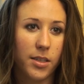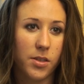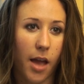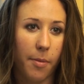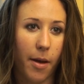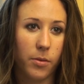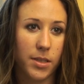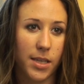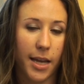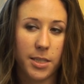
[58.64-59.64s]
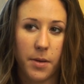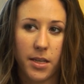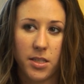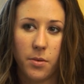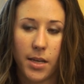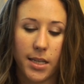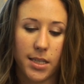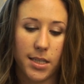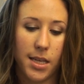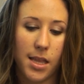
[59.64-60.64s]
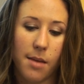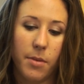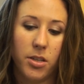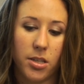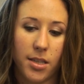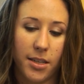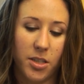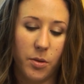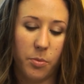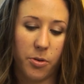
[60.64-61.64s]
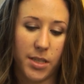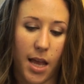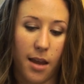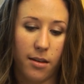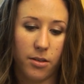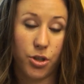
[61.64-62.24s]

So the iPad was nice because you would get to see the images that she would present